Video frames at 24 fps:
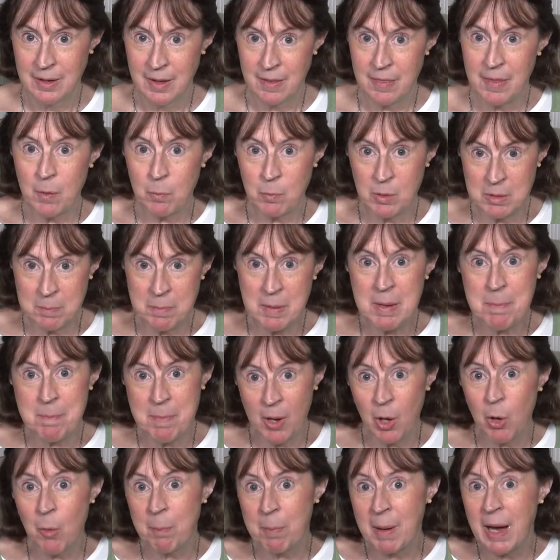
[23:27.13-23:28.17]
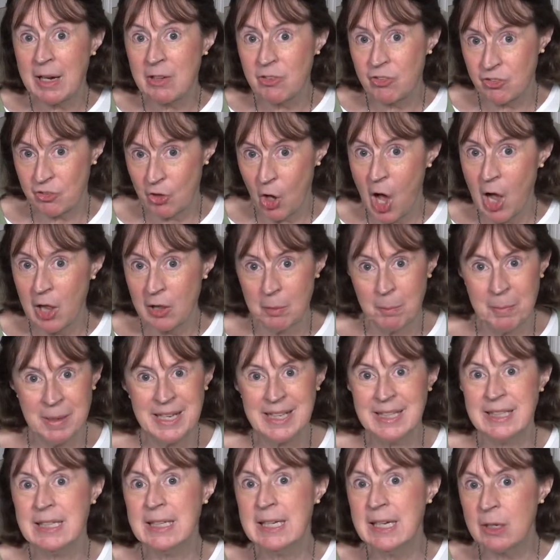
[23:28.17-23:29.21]
that would be built by Solomon
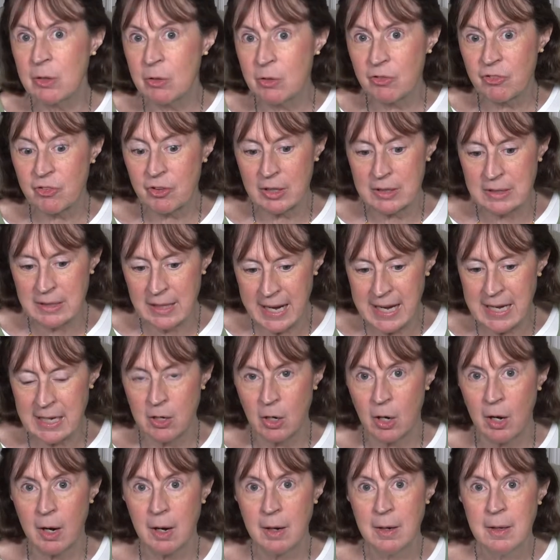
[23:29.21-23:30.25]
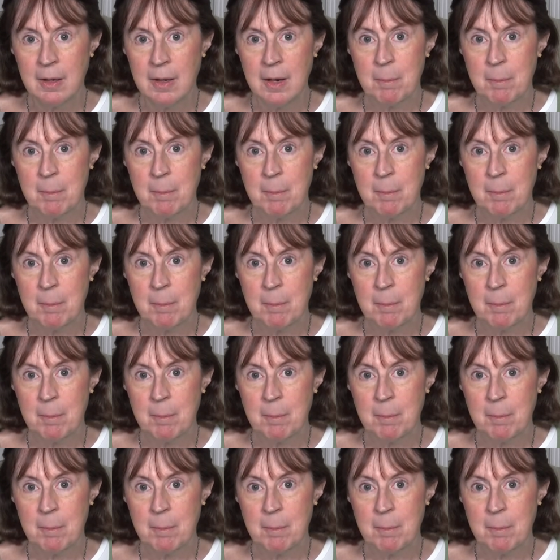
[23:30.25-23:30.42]
years later,